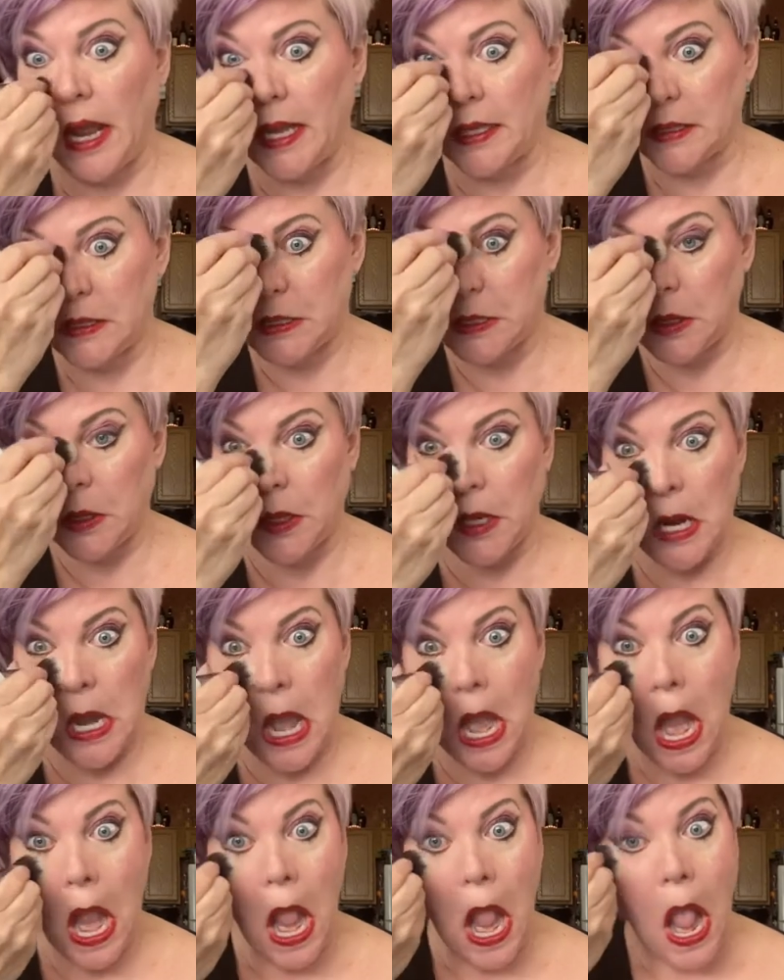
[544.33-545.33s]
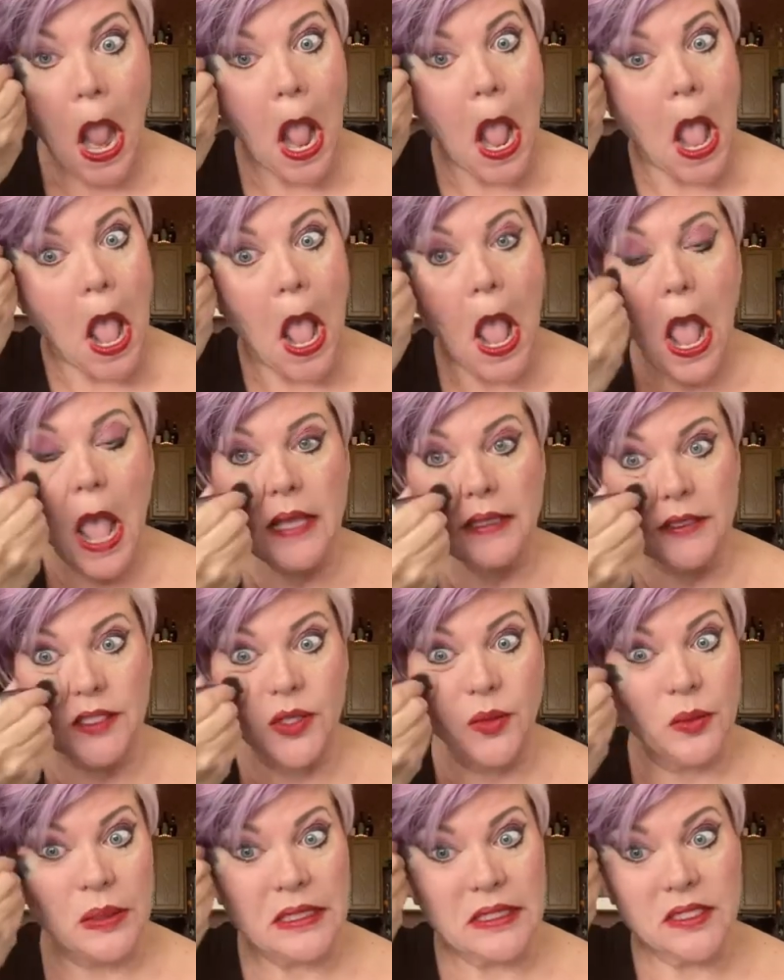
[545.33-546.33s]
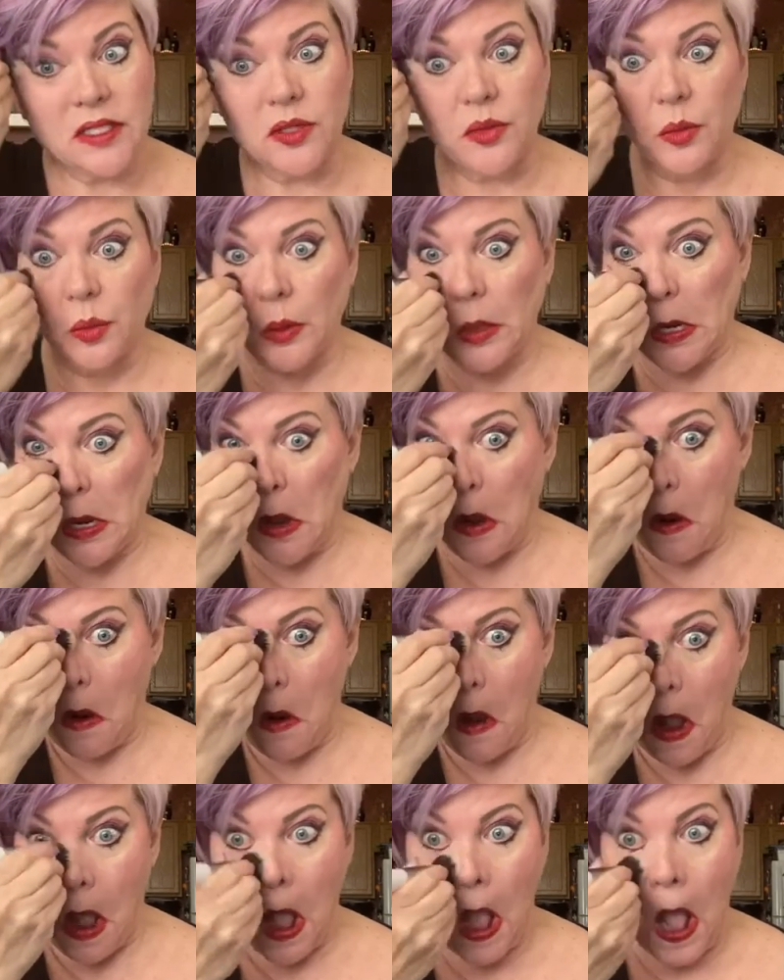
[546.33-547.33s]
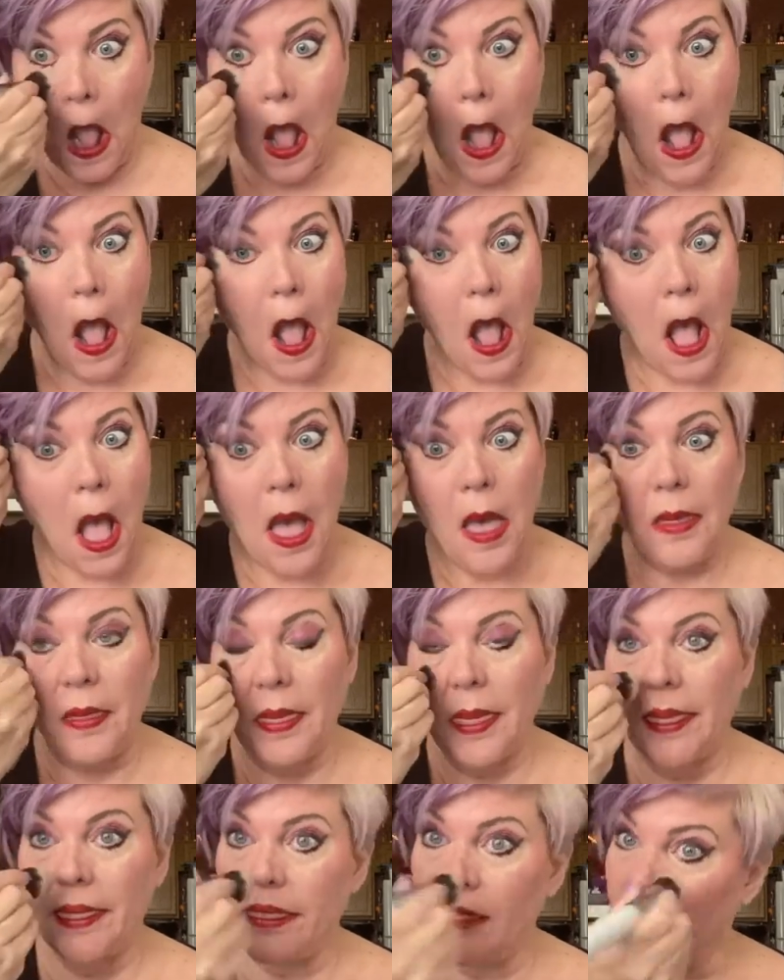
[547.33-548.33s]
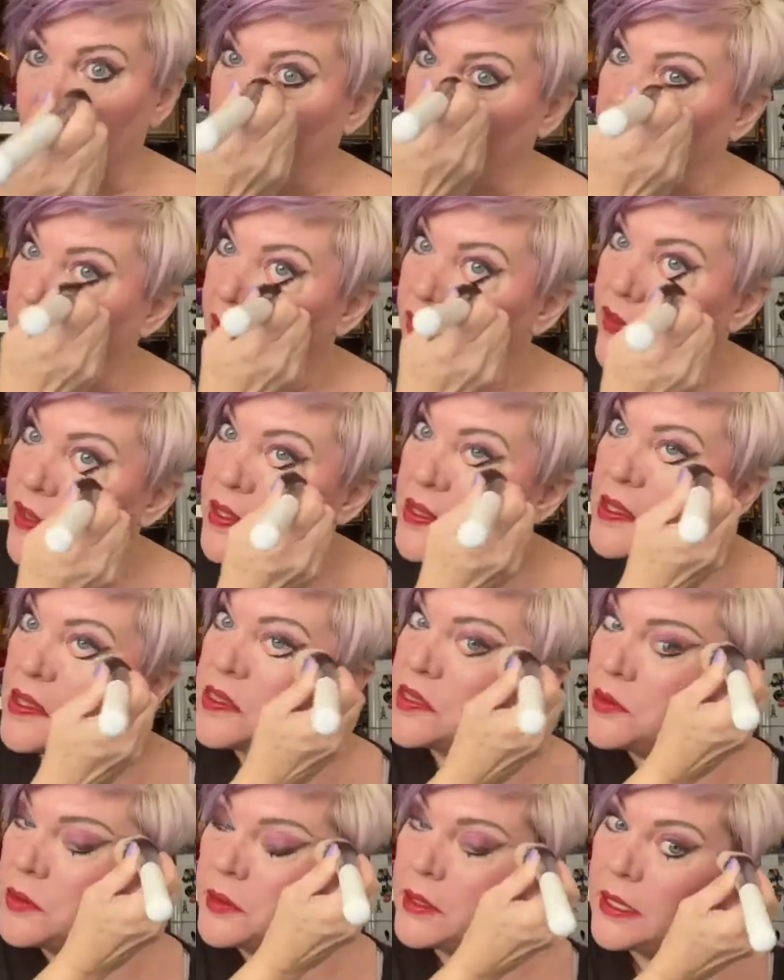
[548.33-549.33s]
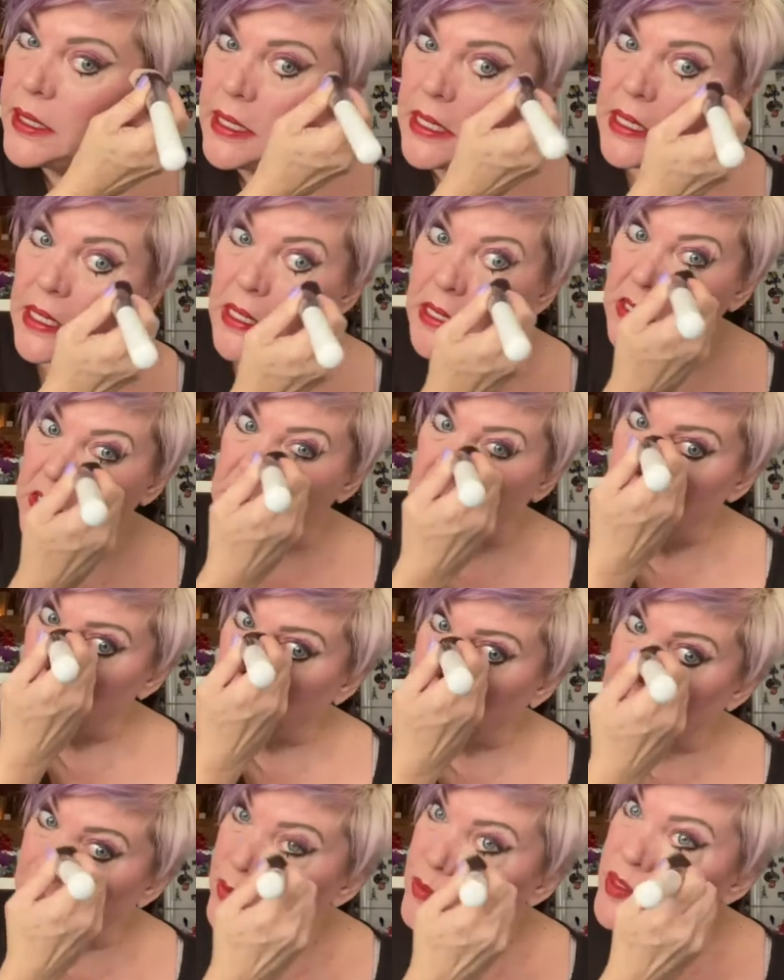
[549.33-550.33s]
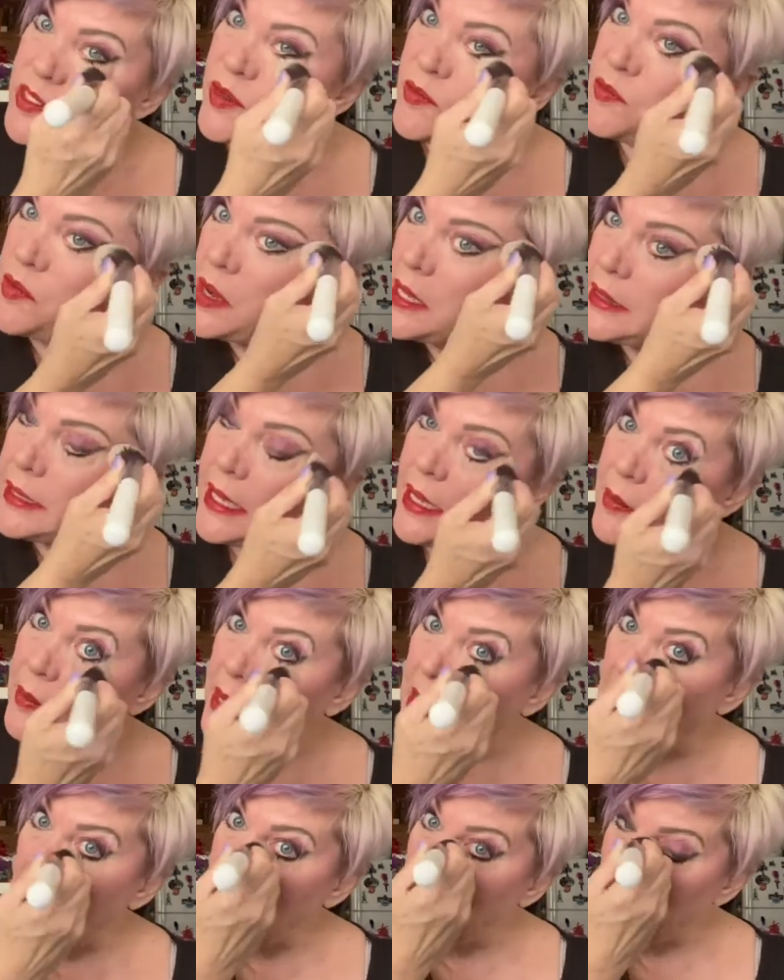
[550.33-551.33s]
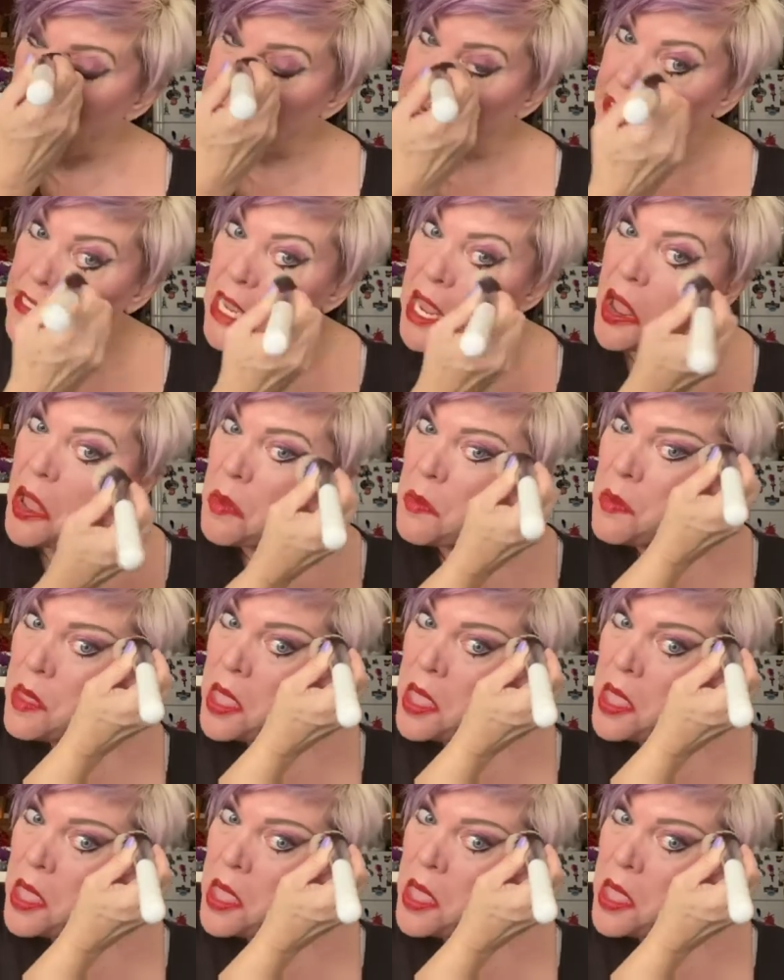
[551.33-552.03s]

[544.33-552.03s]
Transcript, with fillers: the door and squeezed through, um, never giving the authorities a glimpse of what lay behind him.